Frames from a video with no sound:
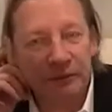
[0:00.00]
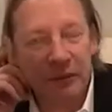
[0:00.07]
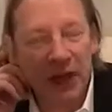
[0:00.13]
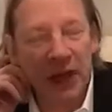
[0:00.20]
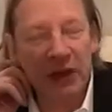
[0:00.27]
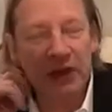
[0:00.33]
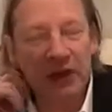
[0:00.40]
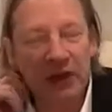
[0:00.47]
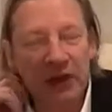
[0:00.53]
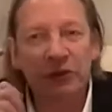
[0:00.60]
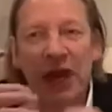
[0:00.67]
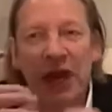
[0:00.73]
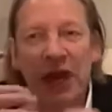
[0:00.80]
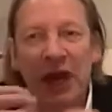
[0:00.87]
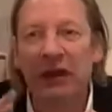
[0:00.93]
in terms of
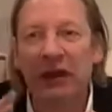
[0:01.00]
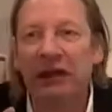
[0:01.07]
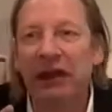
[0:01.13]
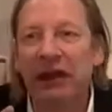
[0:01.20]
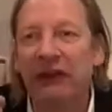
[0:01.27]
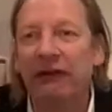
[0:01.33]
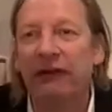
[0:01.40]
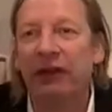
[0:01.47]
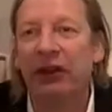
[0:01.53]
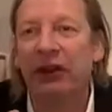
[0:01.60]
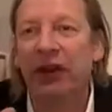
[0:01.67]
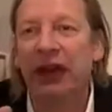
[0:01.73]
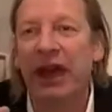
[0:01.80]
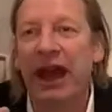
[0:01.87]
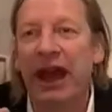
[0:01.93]
how they think, feel,
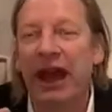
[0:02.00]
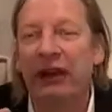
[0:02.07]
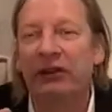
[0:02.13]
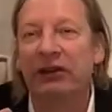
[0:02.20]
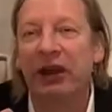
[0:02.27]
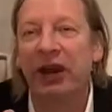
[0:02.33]
and act.